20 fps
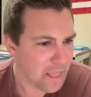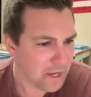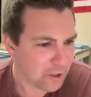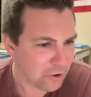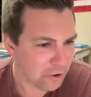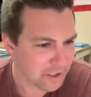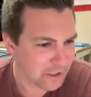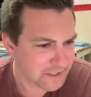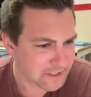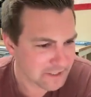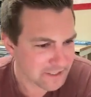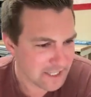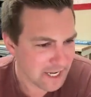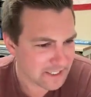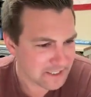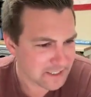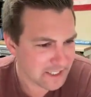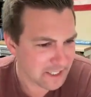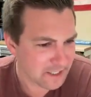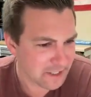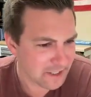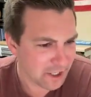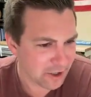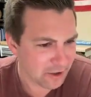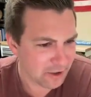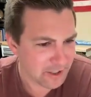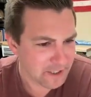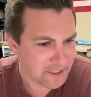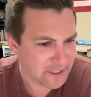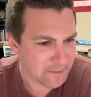Chris is asking,
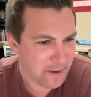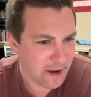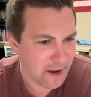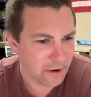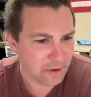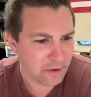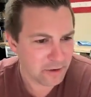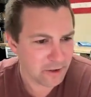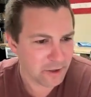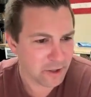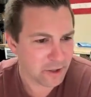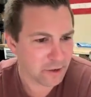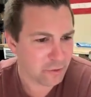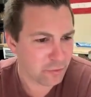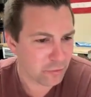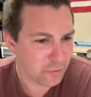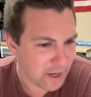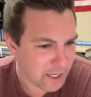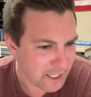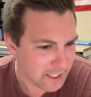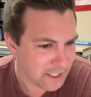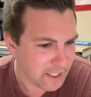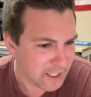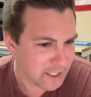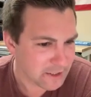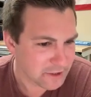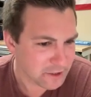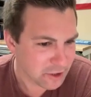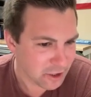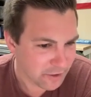curious about
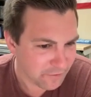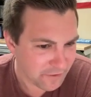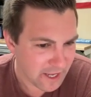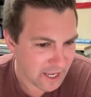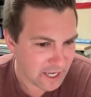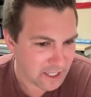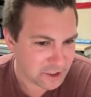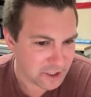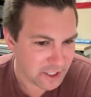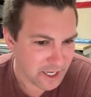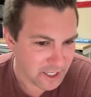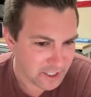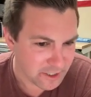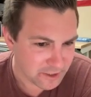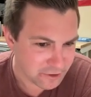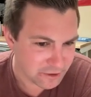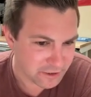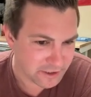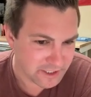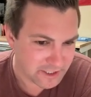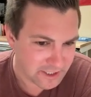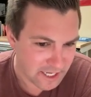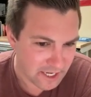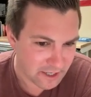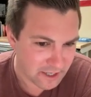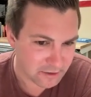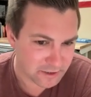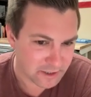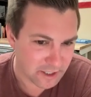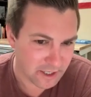crediting certification industry
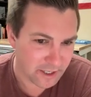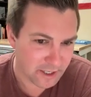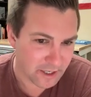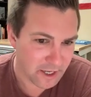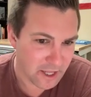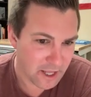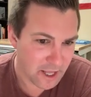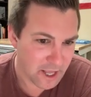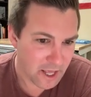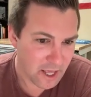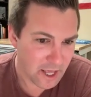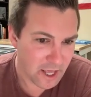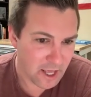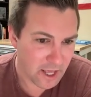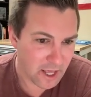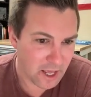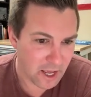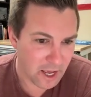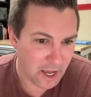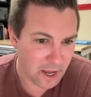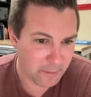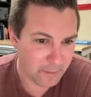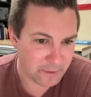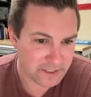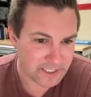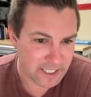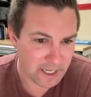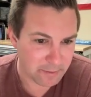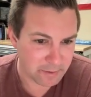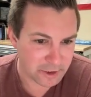standards on
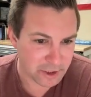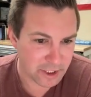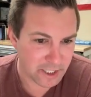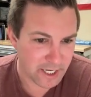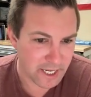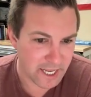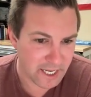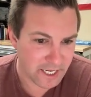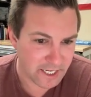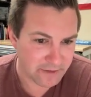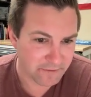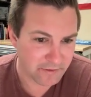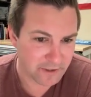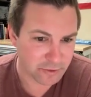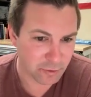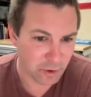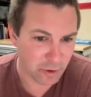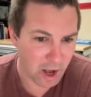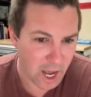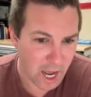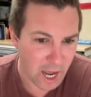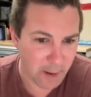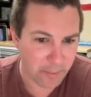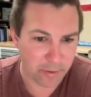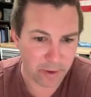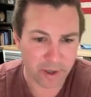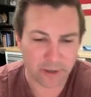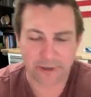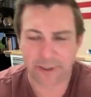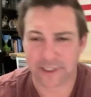establishing individual
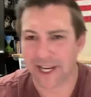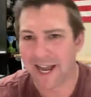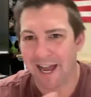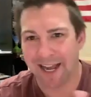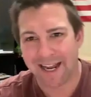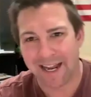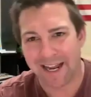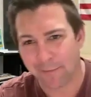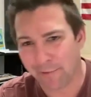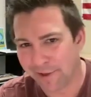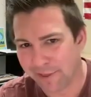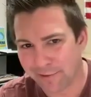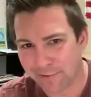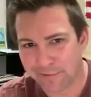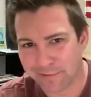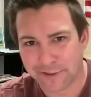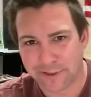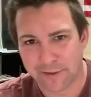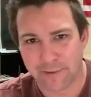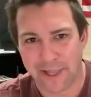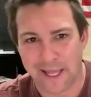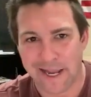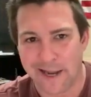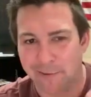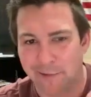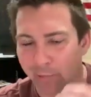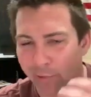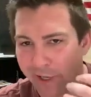operators. So yeah, I kind of went through some of that.